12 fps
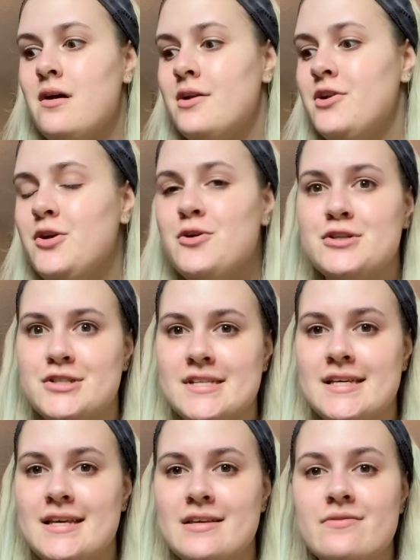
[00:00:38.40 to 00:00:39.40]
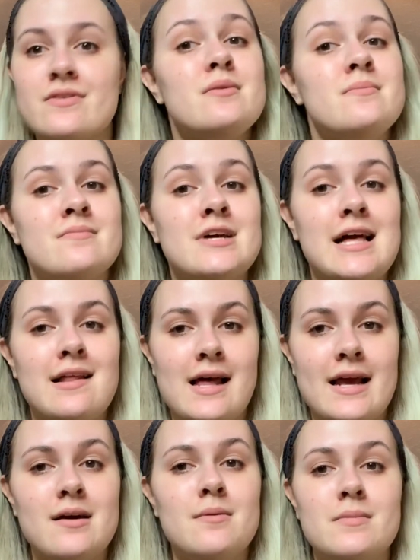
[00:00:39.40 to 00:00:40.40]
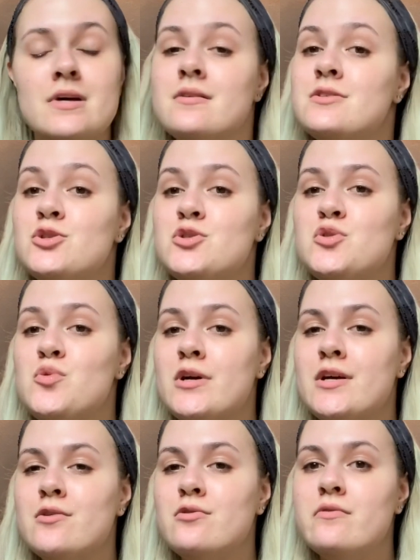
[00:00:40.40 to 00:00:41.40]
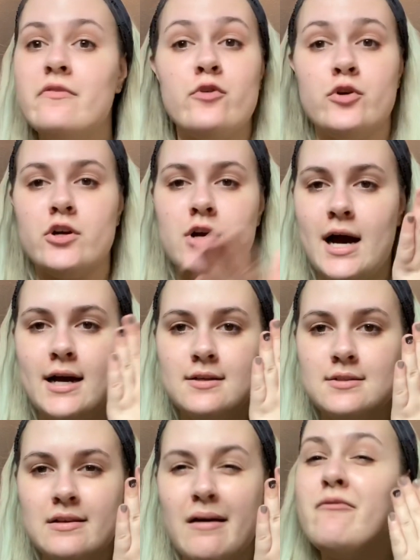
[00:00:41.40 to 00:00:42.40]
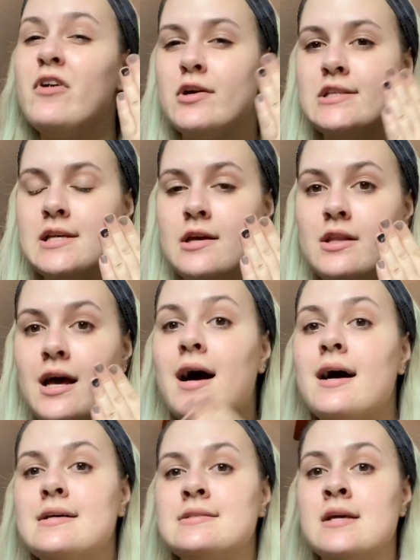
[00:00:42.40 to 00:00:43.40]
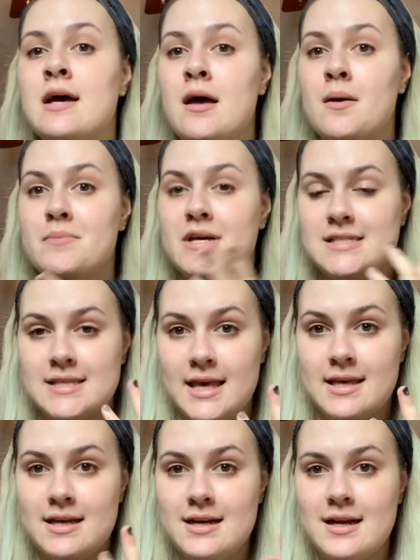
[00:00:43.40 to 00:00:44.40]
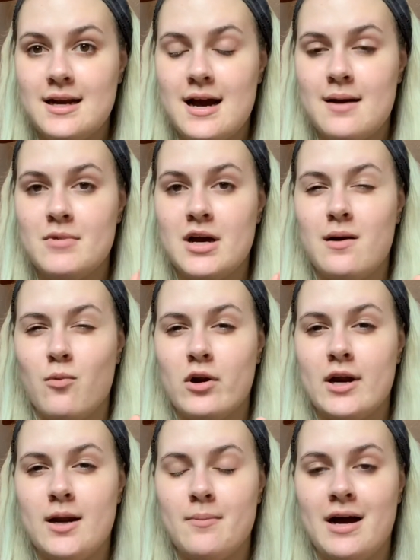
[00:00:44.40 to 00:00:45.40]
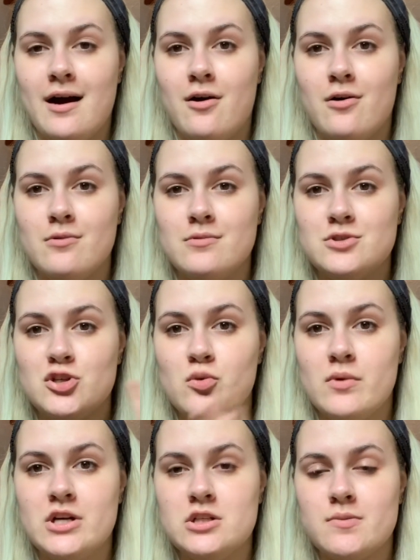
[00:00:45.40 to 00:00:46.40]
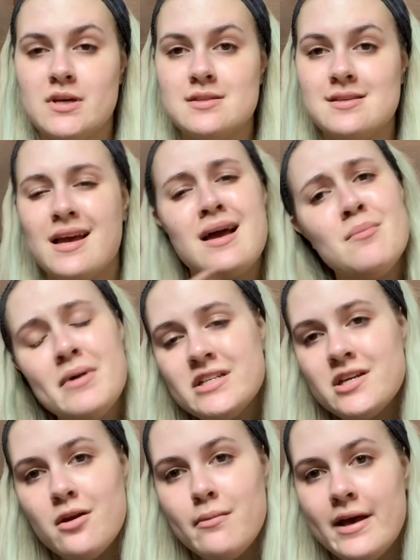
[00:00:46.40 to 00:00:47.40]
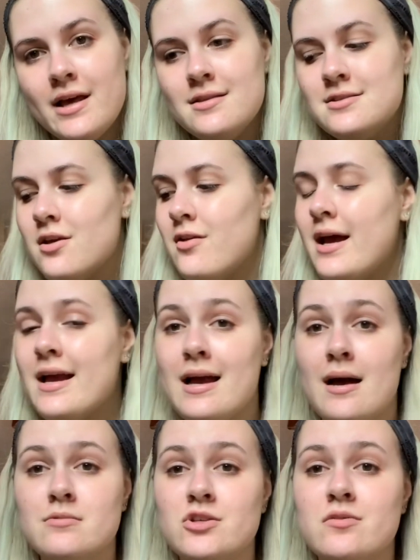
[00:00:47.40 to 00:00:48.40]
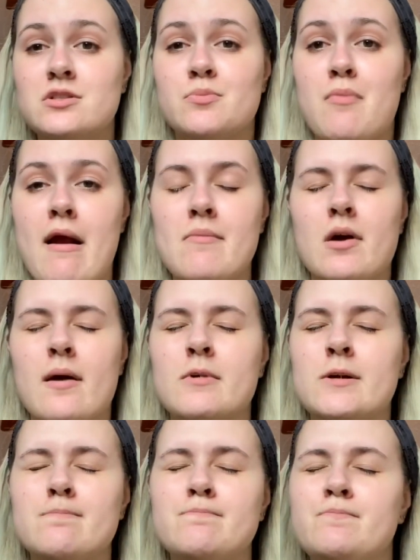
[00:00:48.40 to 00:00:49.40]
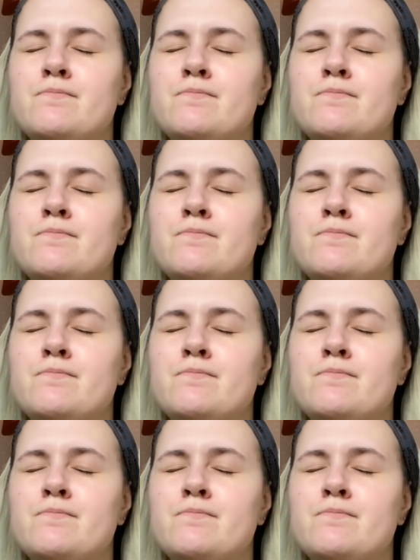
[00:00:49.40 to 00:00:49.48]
New Year's Eve glam tutorial for your eyes. I'm focusing on the eyes. My skin, I'm not worrying about too much because like I'm about to go to bed. So like I'm doing spray primer.